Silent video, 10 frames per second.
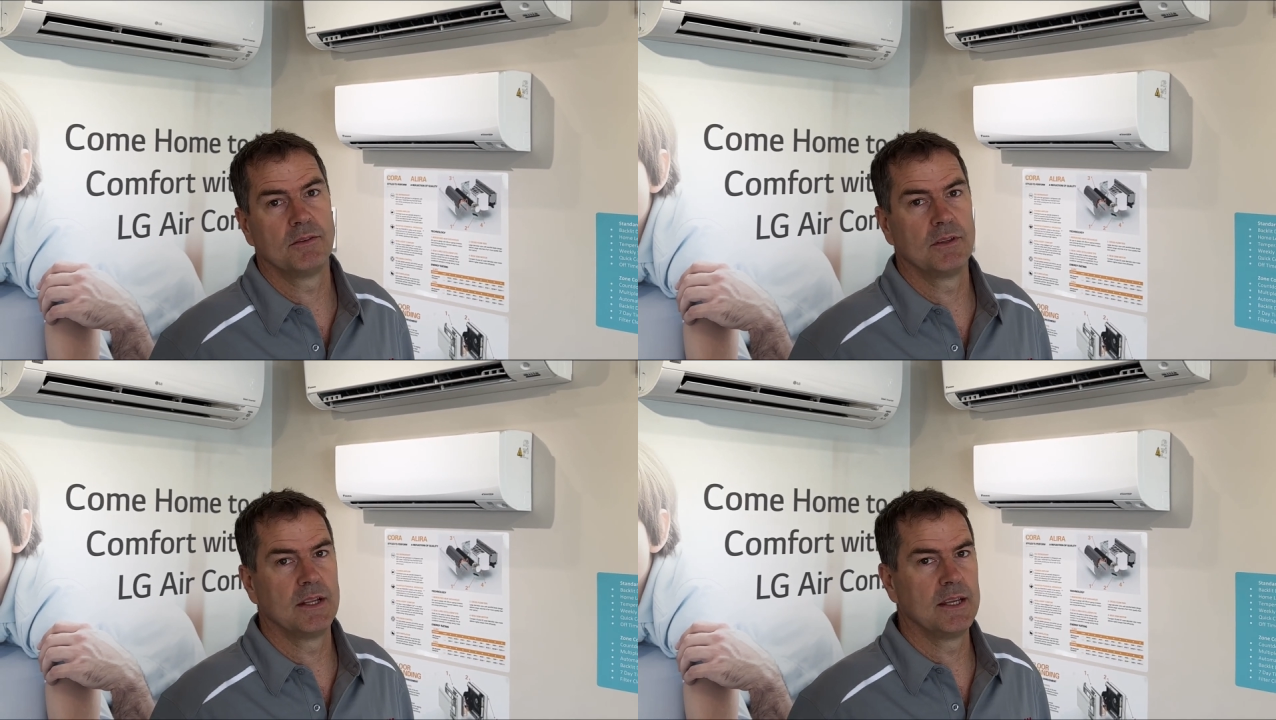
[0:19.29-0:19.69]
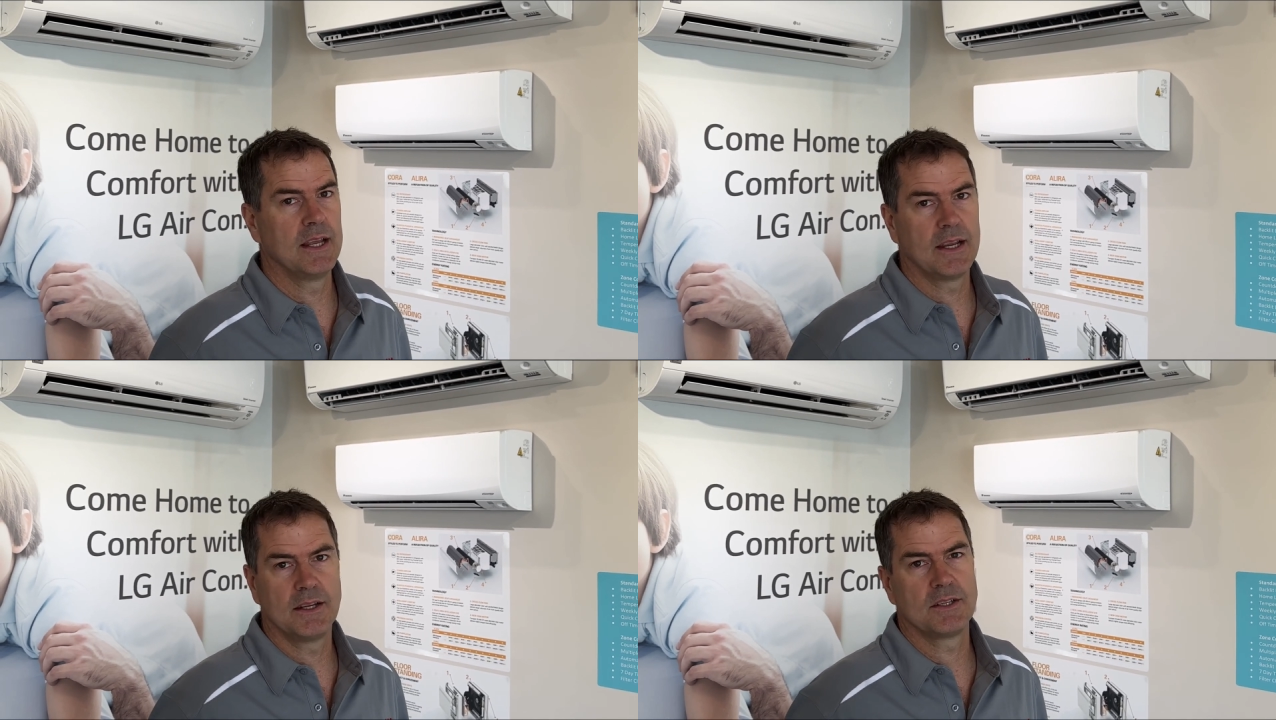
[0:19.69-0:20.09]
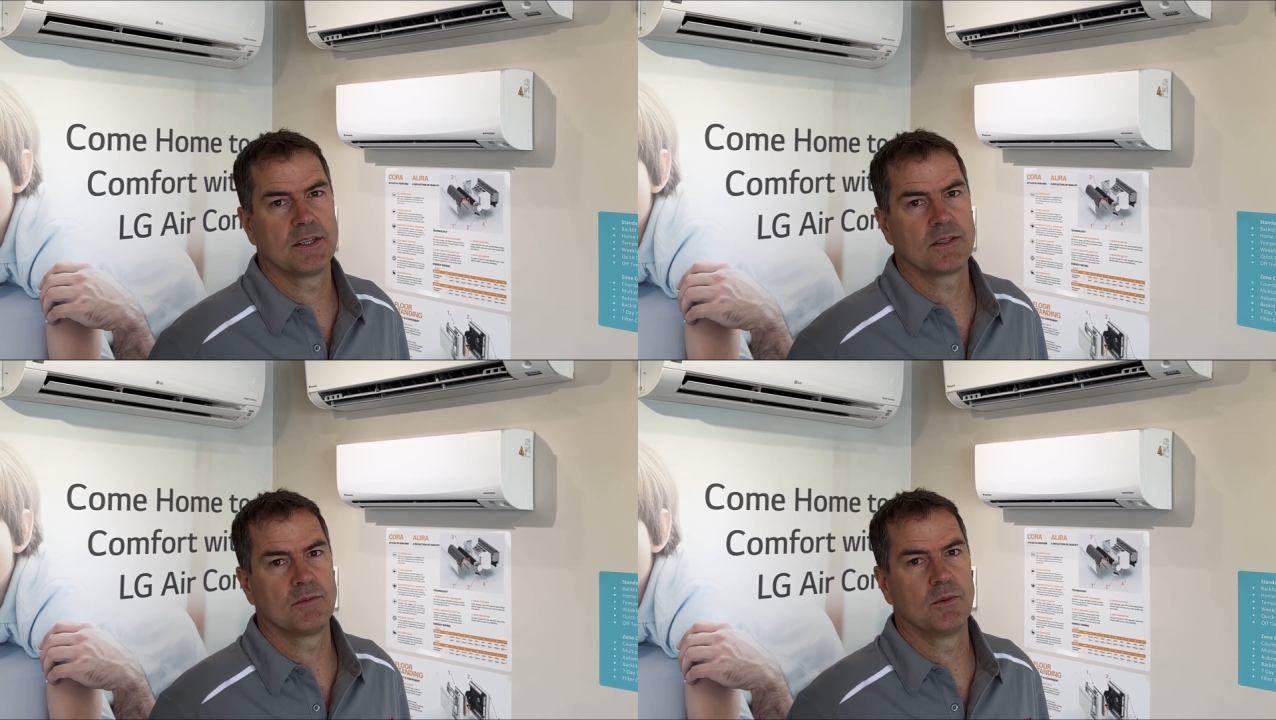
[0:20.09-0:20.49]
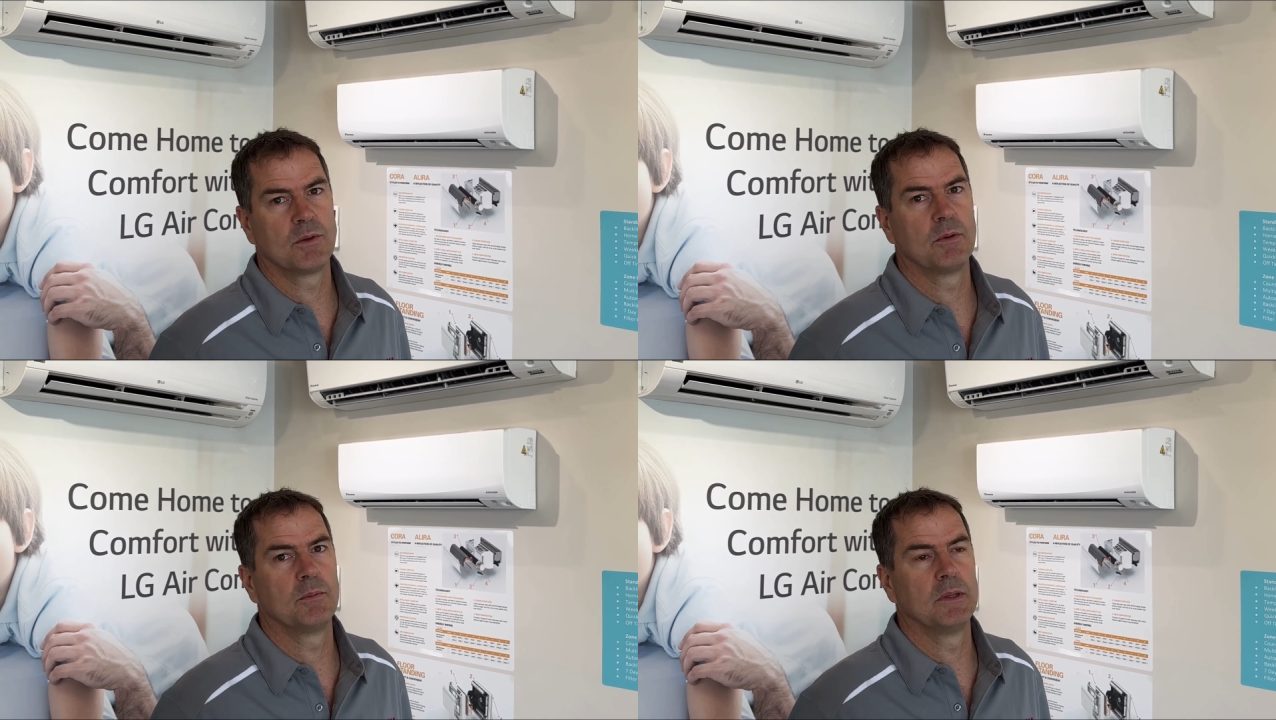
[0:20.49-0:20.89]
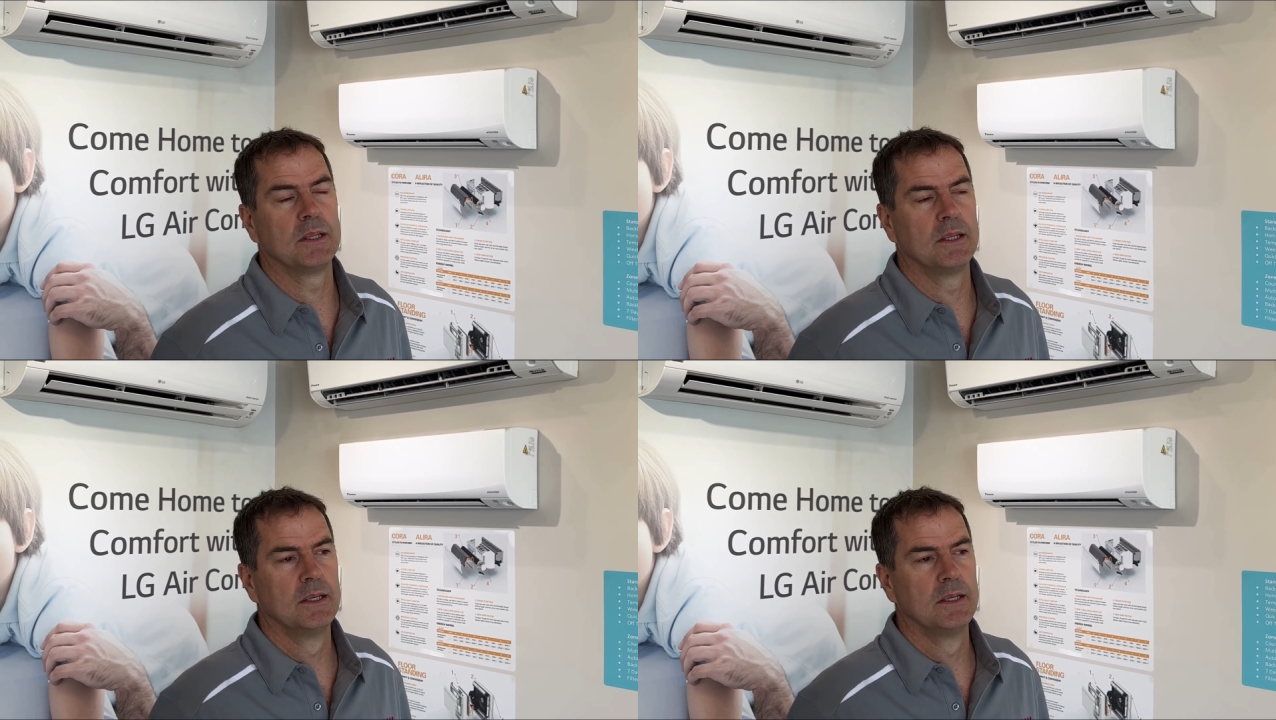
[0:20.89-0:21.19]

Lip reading: then the air conditioner doesn't work properly.